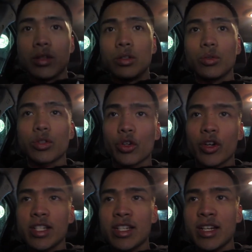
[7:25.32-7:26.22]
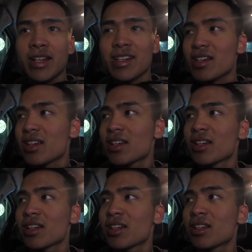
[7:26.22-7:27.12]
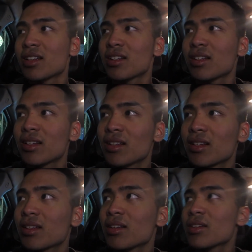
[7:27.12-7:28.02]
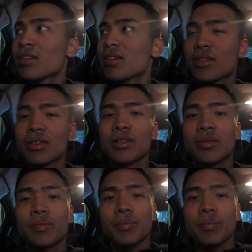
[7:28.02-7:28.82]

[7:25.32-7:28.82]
It was a crazy night. It was your door. Okay, how do I turn off the middle one?